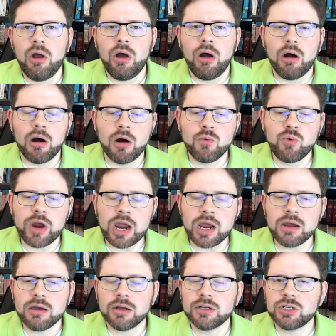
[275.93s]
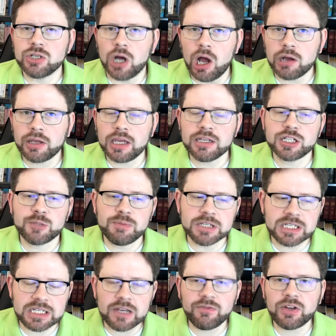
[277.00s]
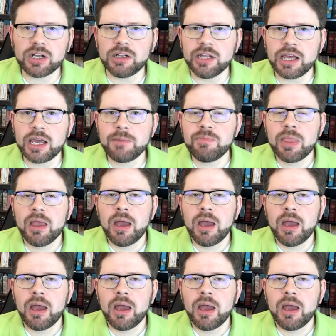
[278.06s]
Are we talking specifically